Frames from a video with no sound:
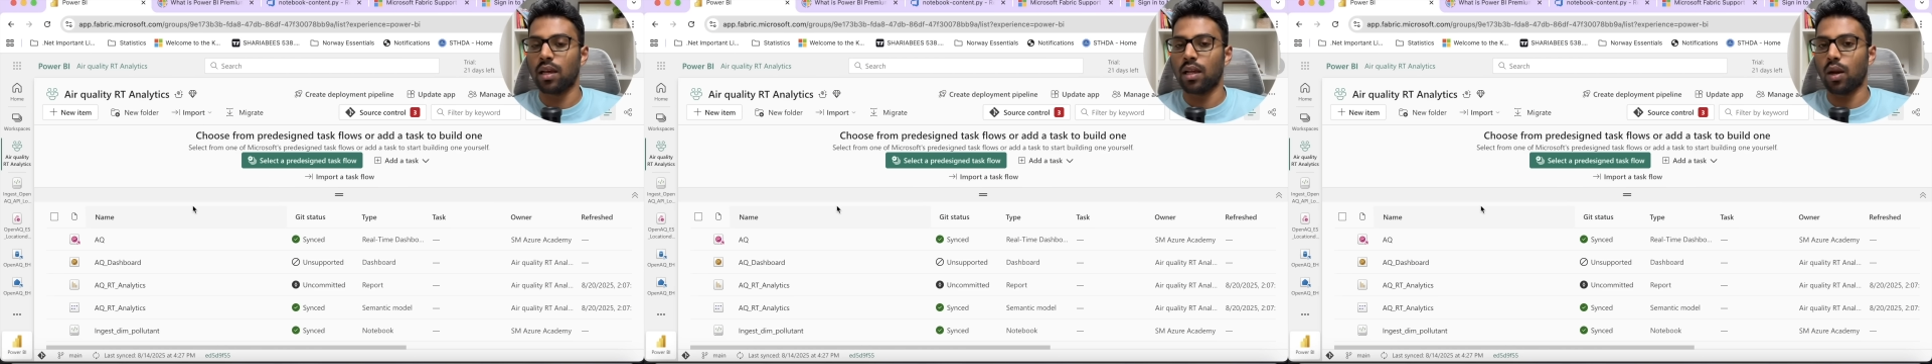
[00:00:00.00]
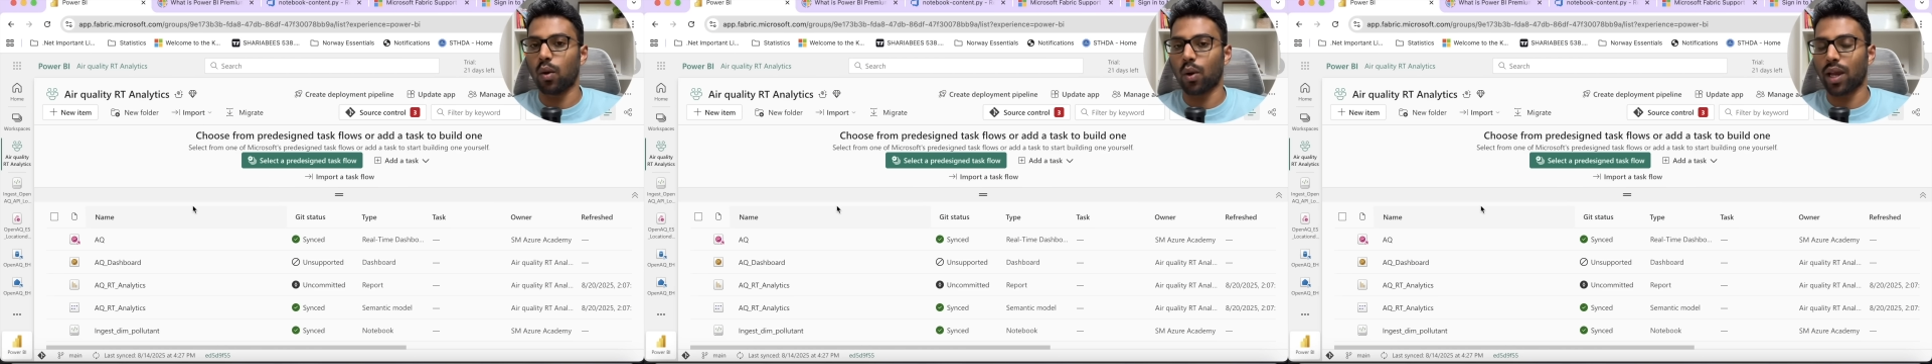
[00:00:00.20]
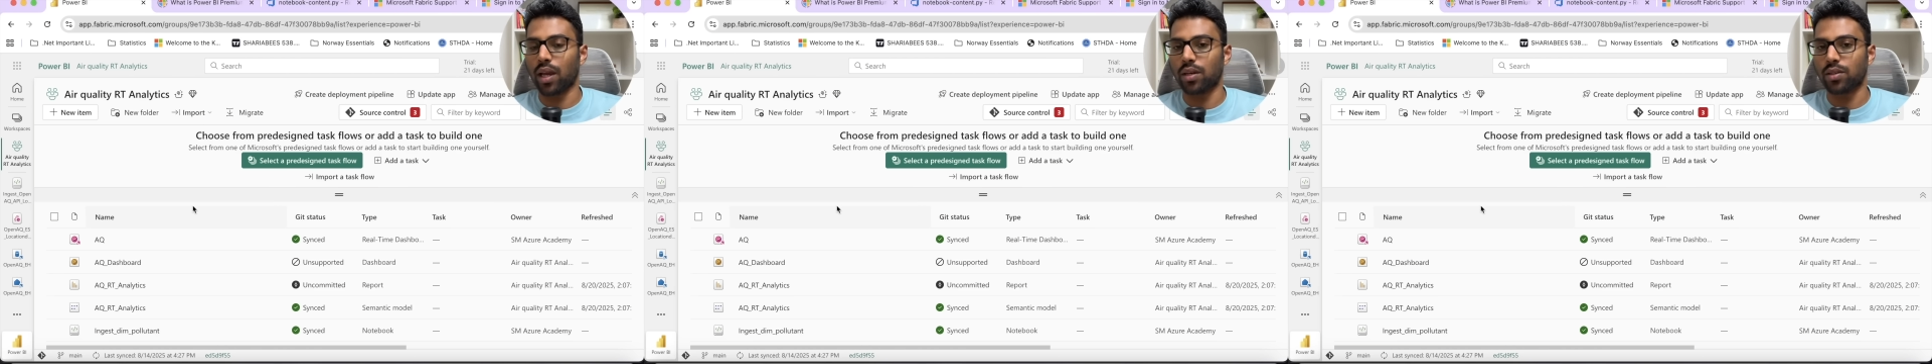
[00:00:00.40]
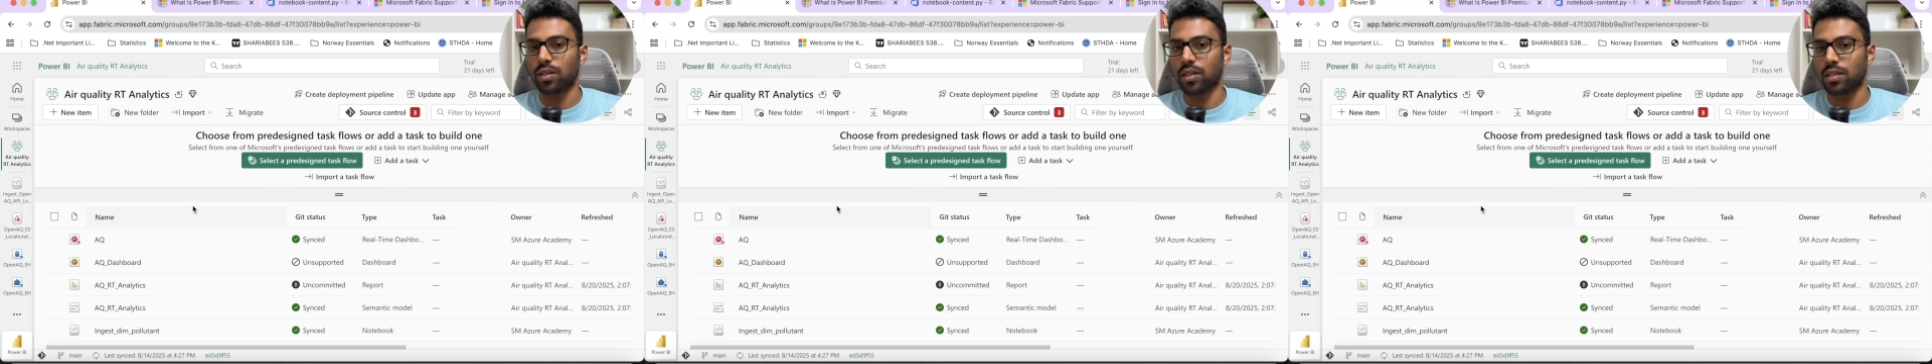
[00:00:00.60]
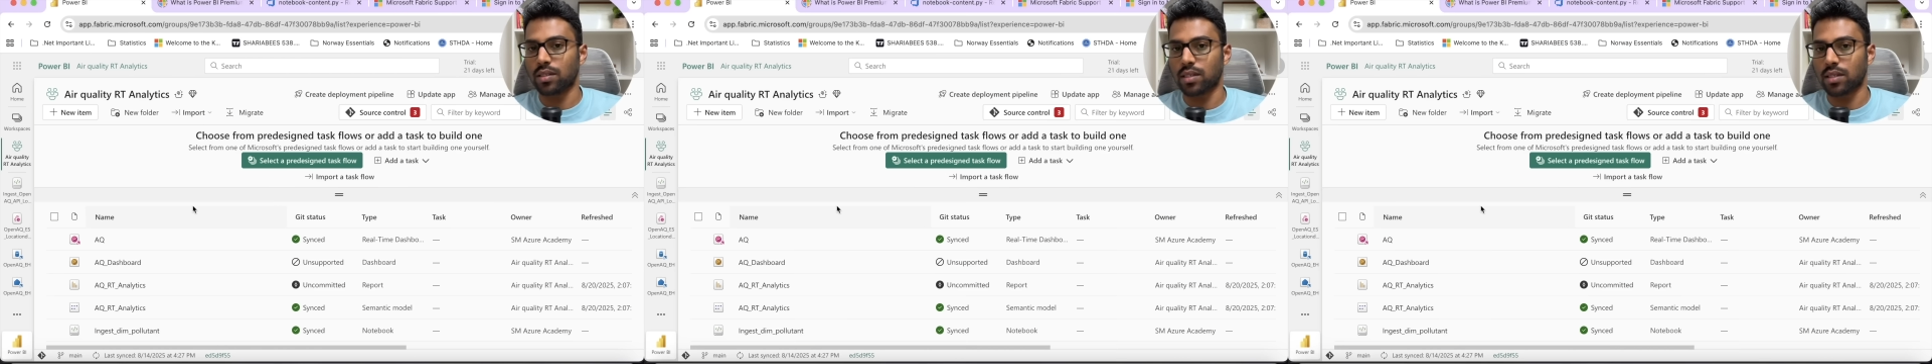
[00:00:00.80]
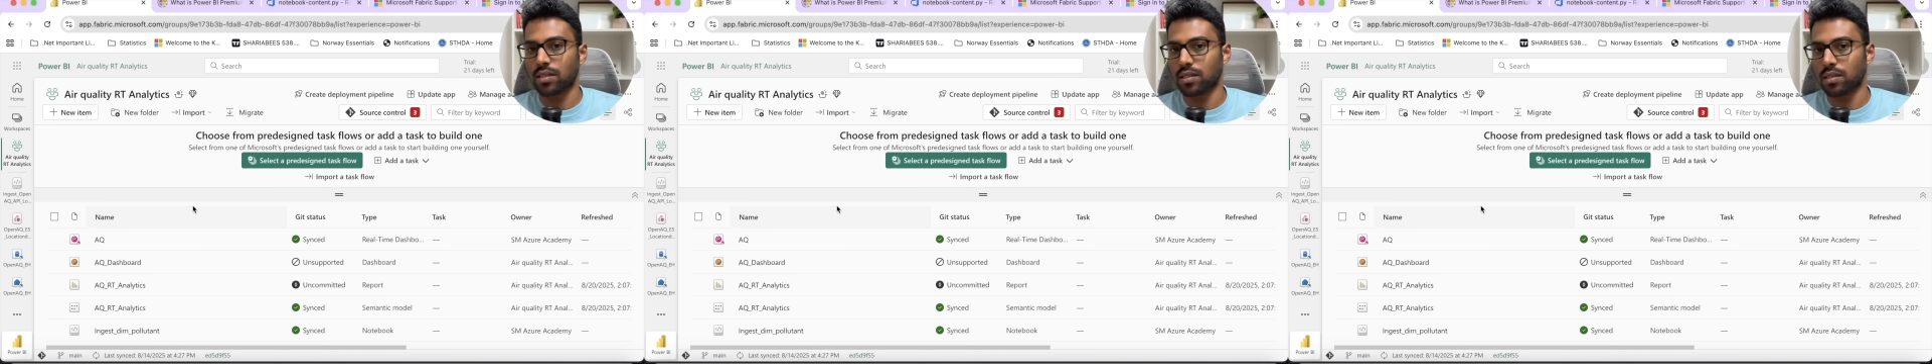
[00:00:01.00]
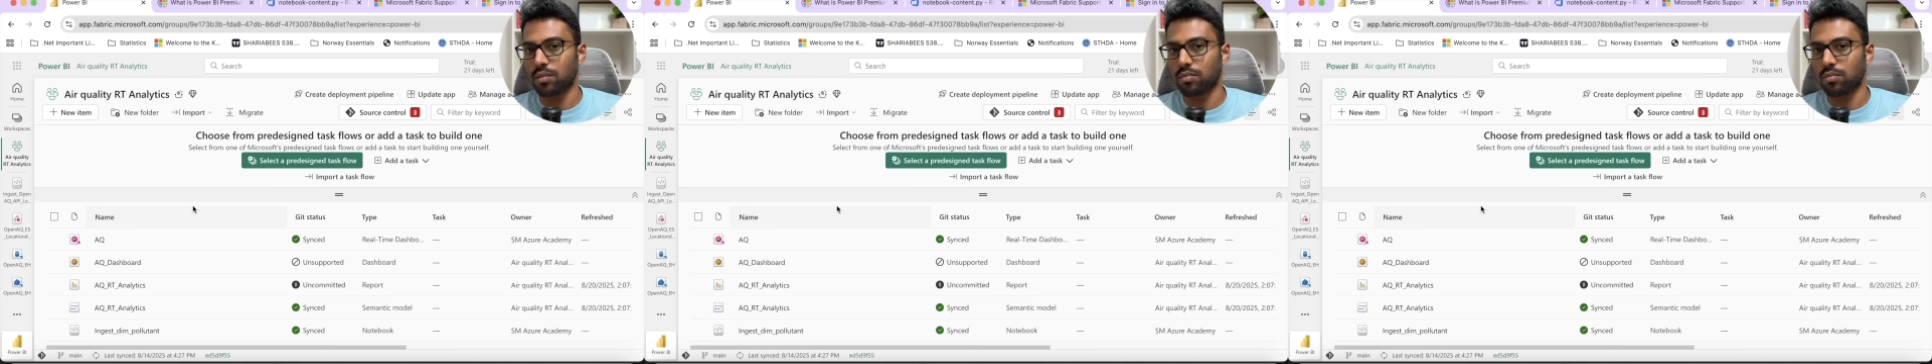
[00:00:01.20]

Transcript: location and sensor